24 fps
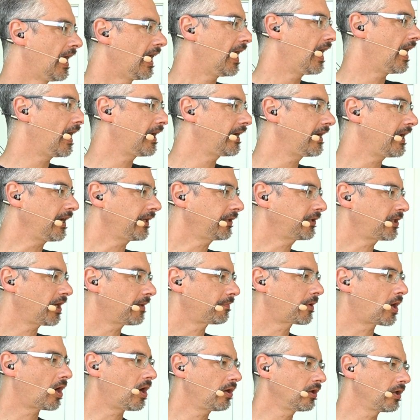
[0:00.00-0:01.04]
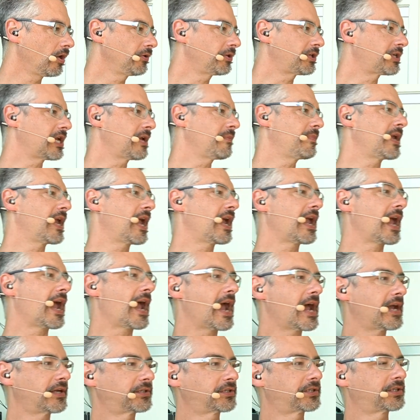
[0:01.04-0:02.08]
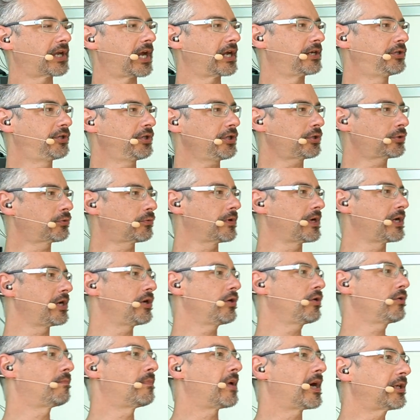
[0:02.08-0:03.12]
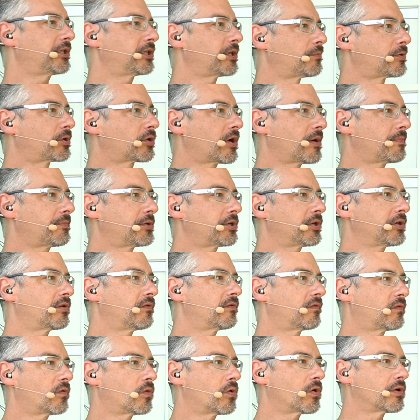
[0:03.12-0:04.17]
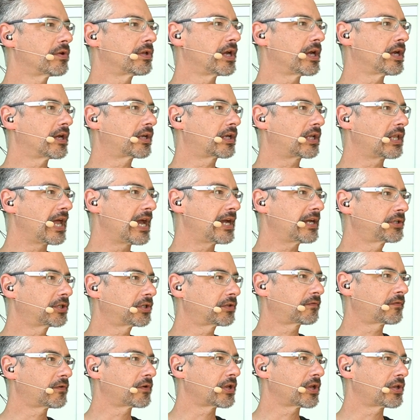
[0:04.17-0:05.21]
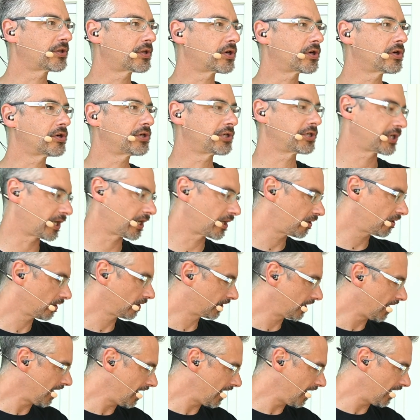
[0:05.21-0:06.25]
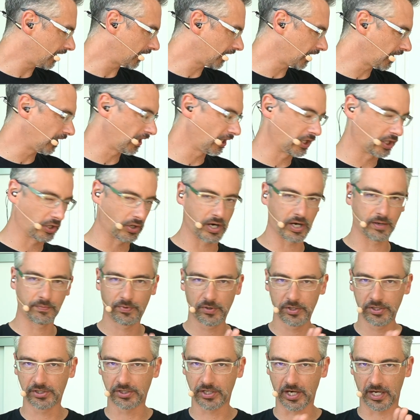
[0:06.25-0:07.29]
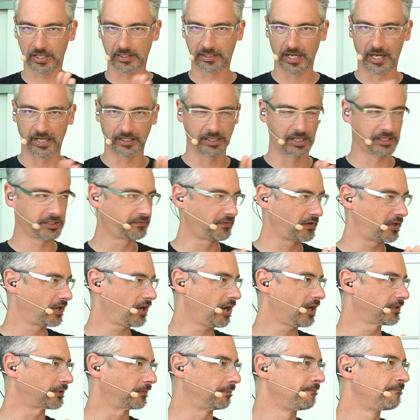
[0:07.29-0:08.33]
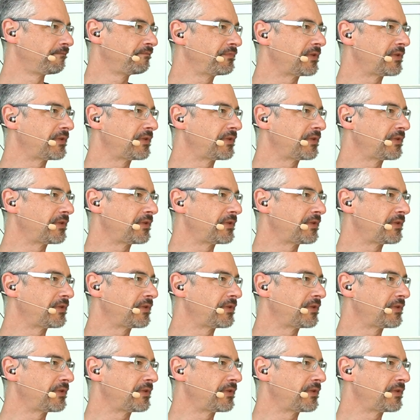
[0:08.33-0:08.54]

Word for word: Next up, Carlos DBA asks, I just renewed my subscription for the classes for the 3rd year. Thank you. I appreciate that. That's very awesome.